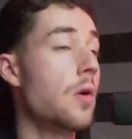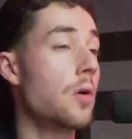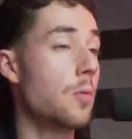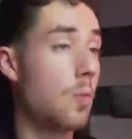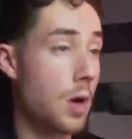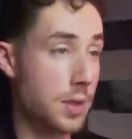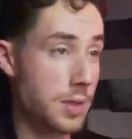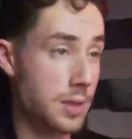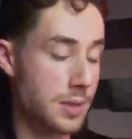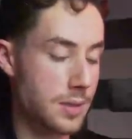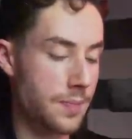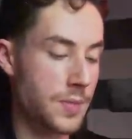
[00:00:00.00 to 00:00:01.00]
our watch
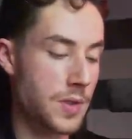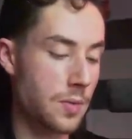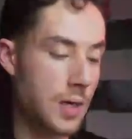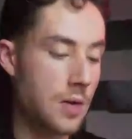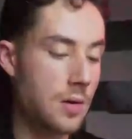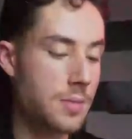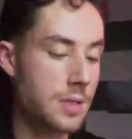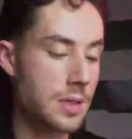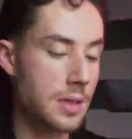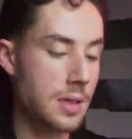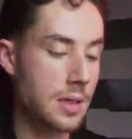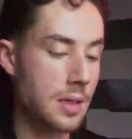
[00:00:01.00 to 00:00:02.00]
list. So here I'm just
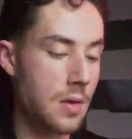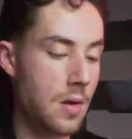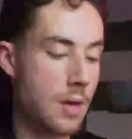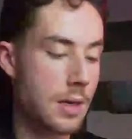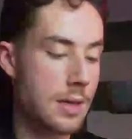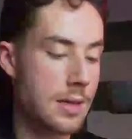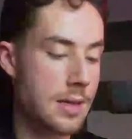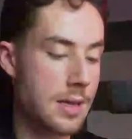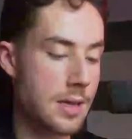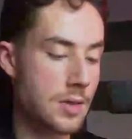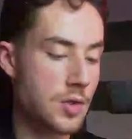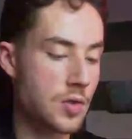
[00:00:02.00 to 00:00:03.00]
gonna click on
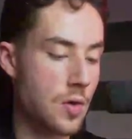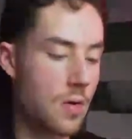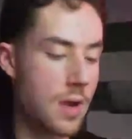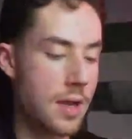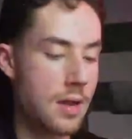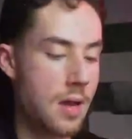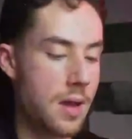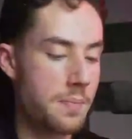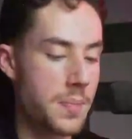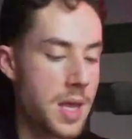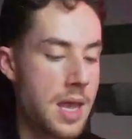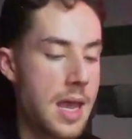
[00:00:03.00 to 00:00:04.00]
the star icon,
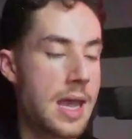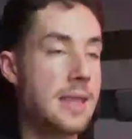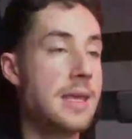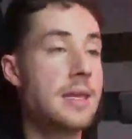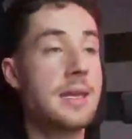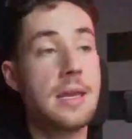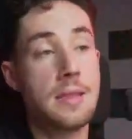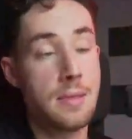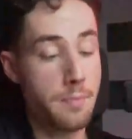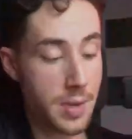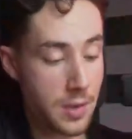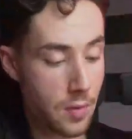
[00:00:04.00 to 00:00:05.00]
and then
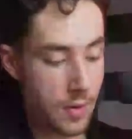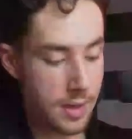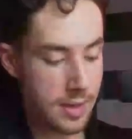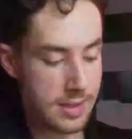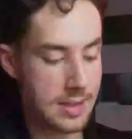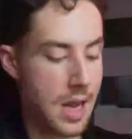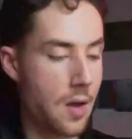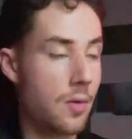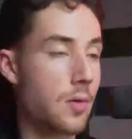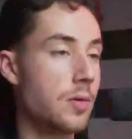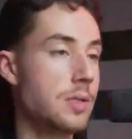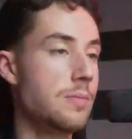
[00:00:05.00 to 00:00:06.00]
Bitcoin is now
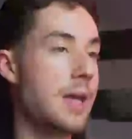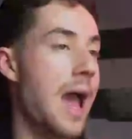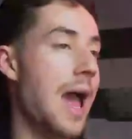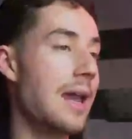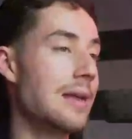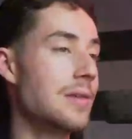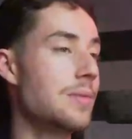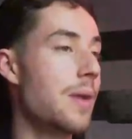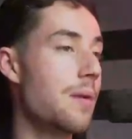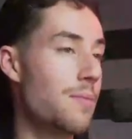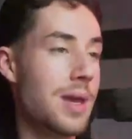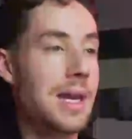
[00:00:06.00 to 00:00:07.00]
going to be added to
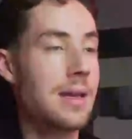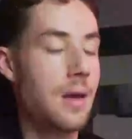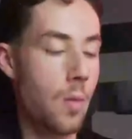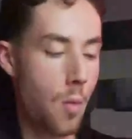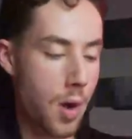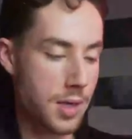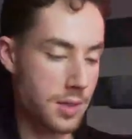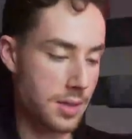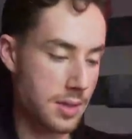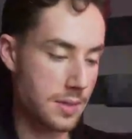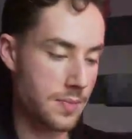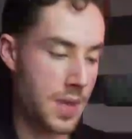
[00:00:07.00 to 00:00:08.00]
my main watch
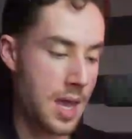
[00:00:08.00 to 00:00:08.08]
list.